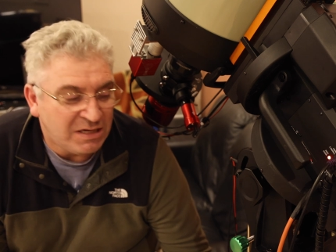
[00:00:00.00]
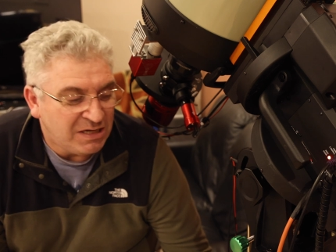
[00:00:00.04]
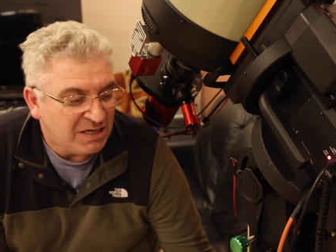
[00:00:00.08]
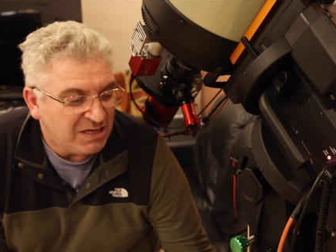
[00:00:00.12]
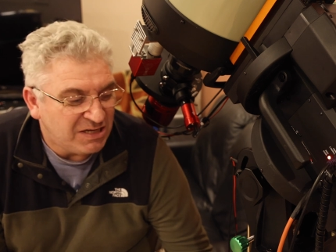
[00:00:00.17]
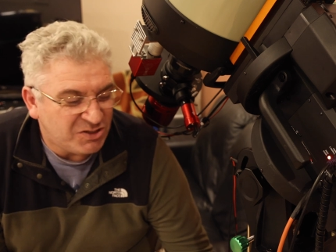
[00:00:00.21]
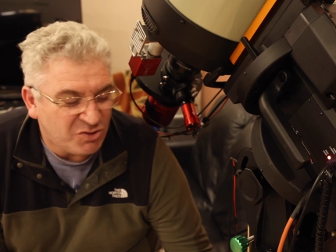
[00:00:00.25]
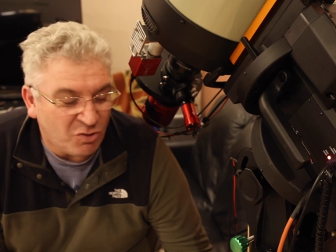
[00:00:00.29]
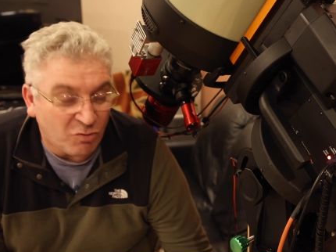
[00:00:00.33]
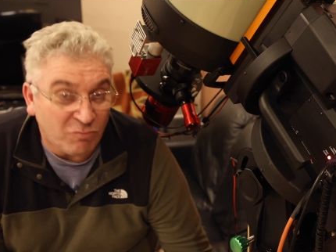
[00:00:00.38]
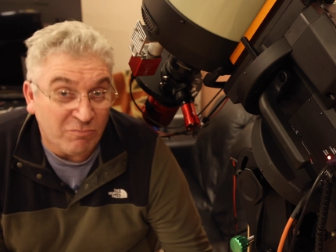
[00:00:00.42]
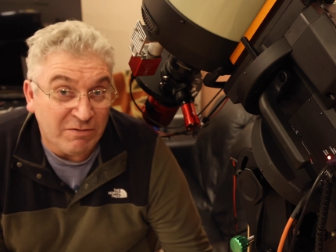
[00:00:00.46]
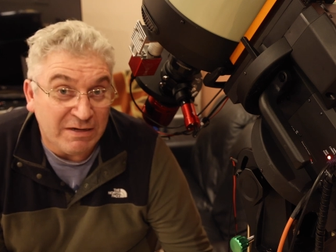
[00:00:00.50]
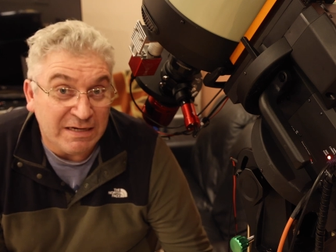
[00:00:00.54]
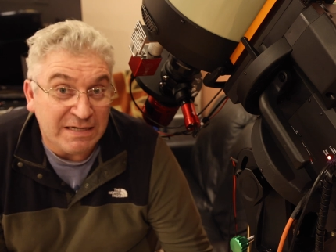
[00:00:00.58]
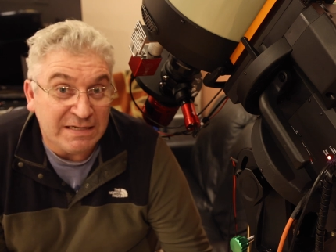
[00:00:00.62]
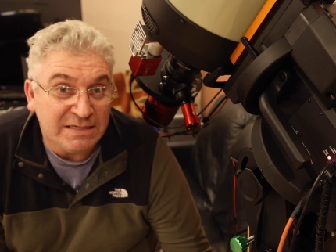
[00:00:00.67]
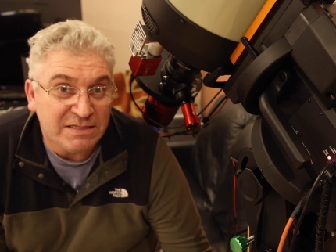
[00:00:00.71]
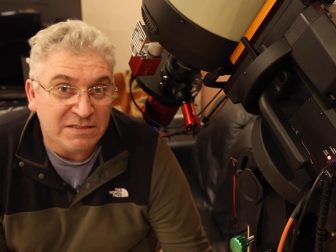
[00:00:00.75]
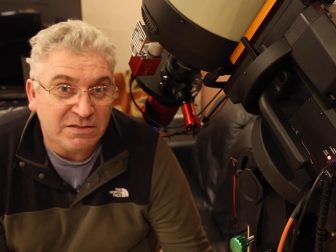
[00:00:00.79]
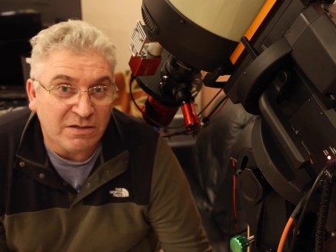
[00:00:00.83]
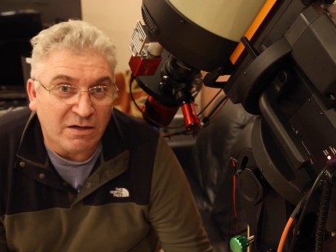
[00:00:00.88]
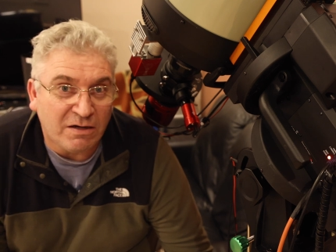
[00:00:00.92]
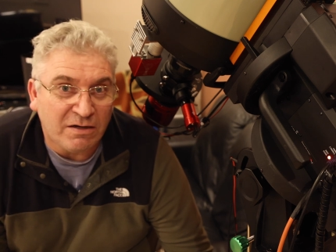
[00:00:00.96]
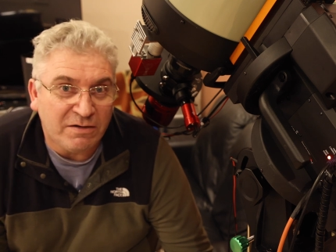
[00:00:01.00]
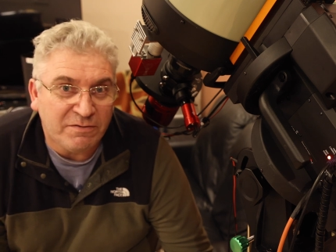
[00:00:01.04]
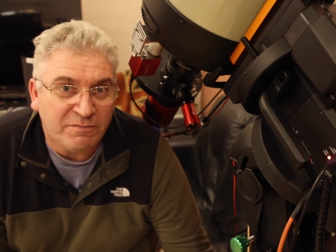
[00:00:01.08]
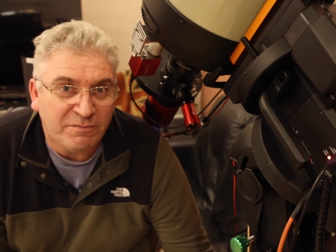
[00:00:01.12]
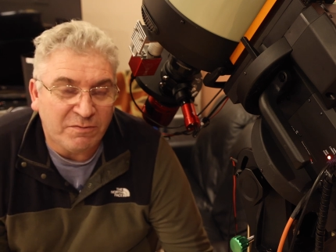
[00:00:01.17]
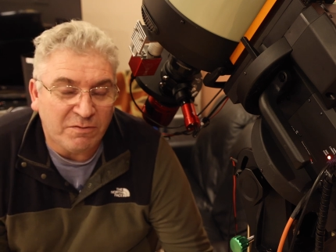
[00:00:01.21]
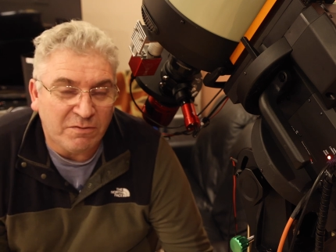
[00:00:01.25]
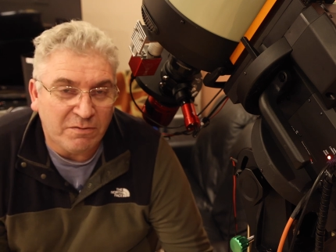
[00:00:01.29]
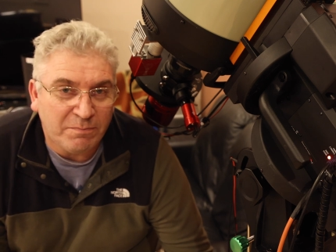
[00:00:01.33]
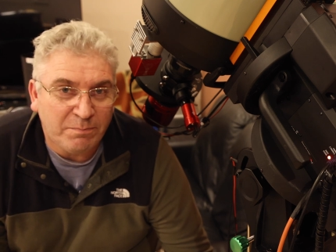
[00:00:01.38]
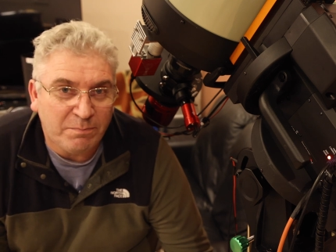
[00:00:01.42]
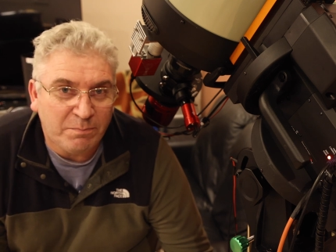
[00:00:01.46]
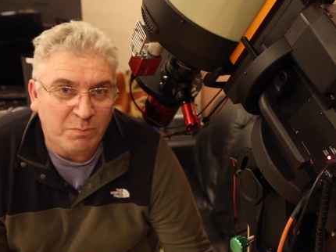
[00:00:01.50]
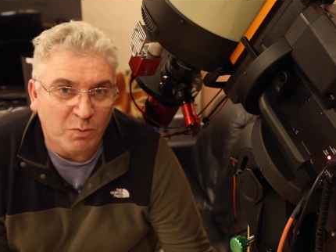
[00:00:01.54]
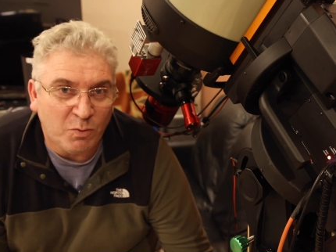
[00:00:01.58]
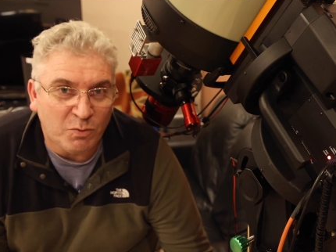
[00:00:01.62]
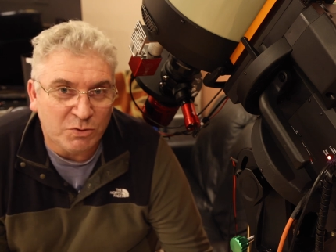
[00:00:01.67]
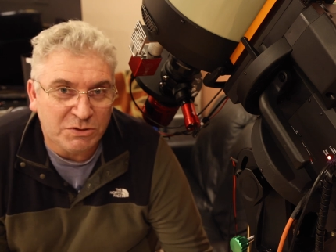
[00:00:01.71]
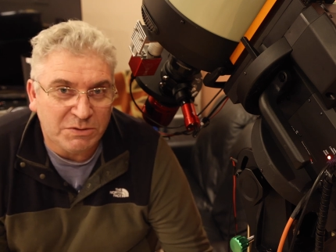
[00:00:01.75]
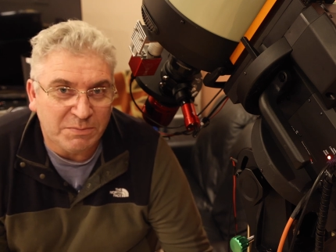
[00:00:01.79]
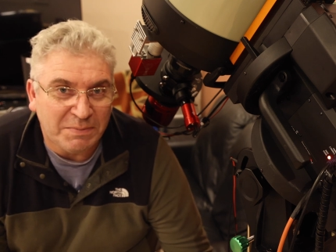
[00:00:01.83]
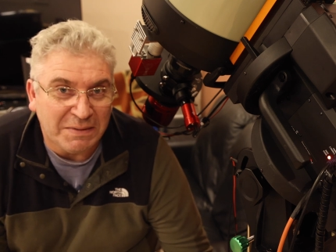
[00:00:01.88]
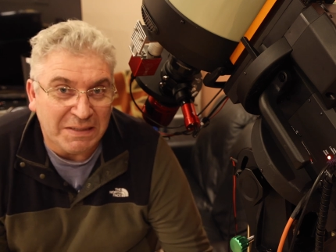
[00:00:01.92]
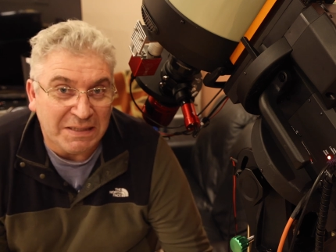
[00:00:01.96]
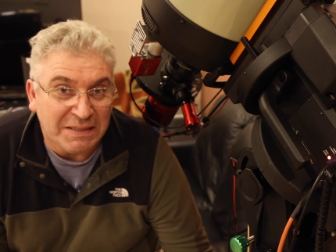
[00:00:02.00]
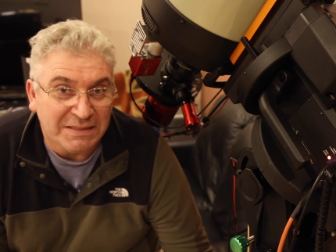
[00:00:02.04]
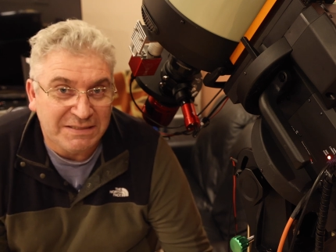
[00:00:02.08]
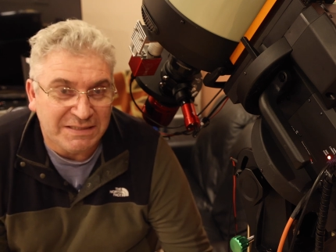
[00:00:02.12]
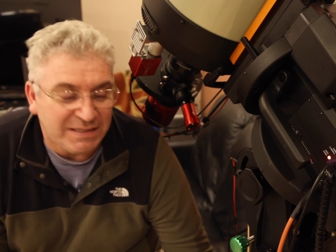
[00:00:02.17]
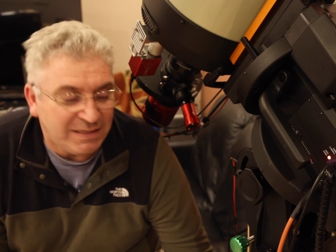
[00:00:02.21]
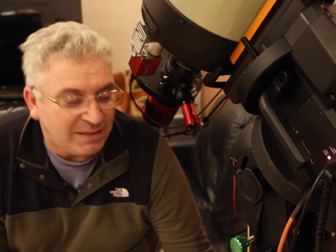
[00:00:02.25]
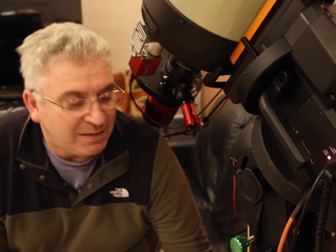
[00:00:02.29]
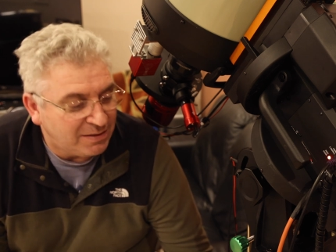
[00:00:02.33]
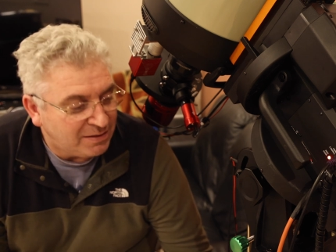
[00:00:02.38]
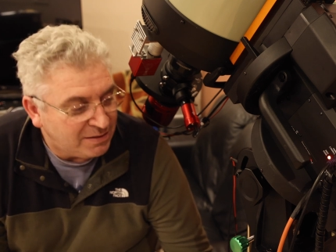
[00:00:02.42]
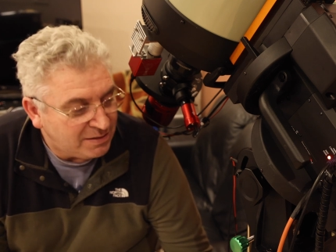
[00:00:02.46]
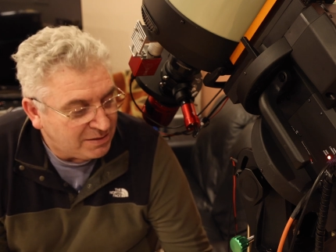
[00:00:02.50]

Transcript: It's not really designed for portability.